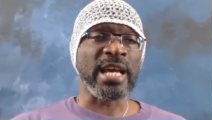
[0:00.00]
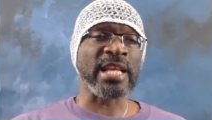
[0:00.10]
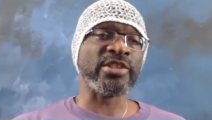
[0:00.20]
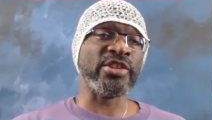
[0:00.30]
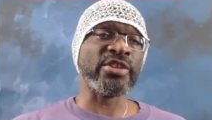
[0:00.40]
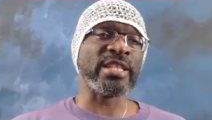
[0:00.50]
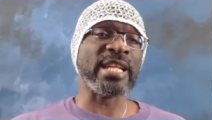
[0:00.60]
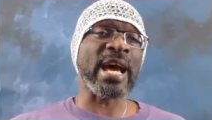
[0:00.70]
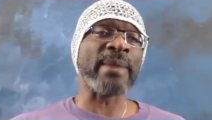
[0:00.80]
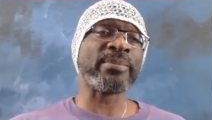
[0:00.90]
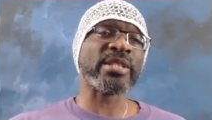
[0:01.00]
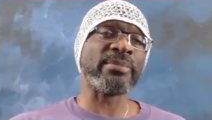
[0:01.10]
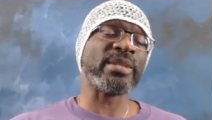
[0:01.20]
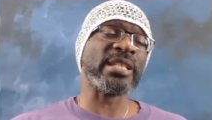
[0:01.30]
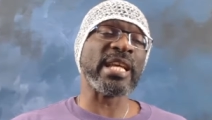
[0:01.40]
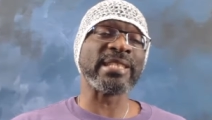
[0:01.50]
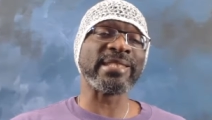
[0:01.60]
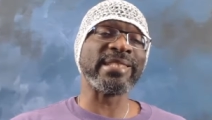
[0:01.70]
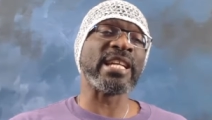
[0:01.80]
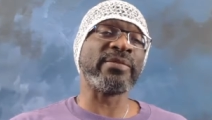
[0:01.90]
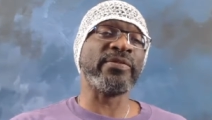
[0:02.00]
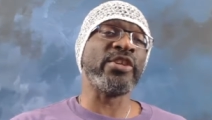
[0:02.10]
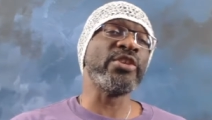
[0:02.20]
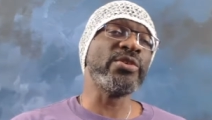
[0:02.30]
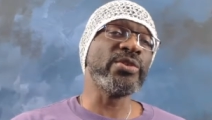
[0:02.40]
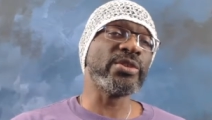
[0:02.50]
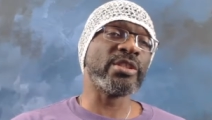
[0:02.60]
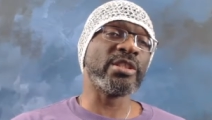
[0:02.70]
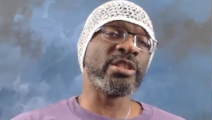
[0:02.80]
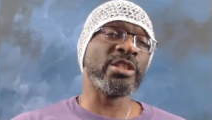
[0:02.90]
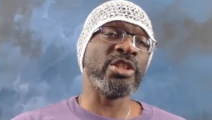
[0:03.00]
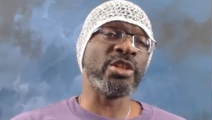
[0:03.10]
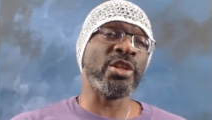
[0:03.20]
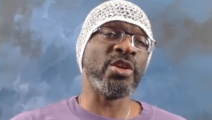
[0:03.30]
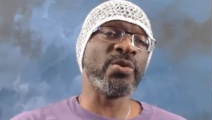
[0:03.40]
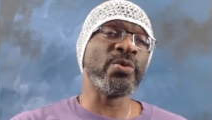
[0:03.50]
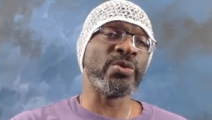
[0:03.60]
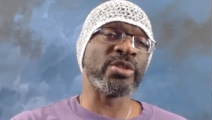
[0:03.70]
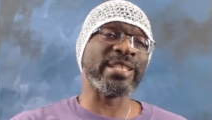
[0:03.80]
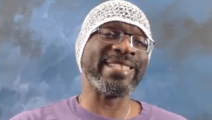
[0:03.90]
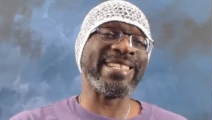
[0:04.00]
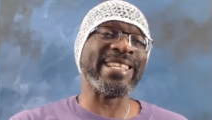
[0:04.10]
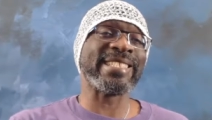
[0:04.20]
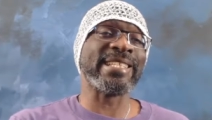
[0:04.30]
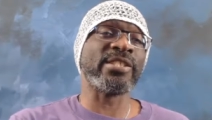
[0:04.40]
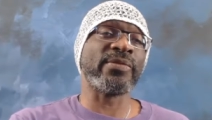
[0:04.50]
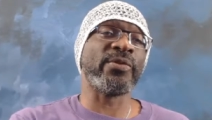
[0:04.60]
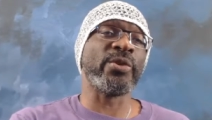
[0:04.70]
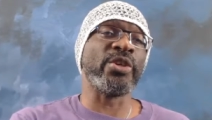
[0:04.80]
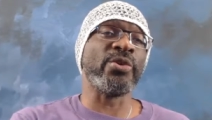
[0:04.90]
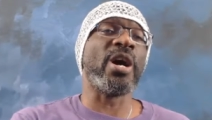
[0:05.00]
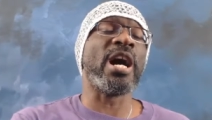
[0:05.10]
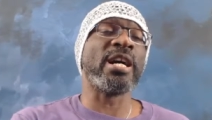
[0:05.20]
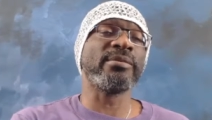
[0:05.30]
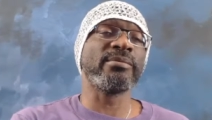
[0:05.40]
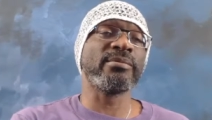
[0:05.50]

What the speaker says: As you adapt something that's not of you, you lose the essence of who you are,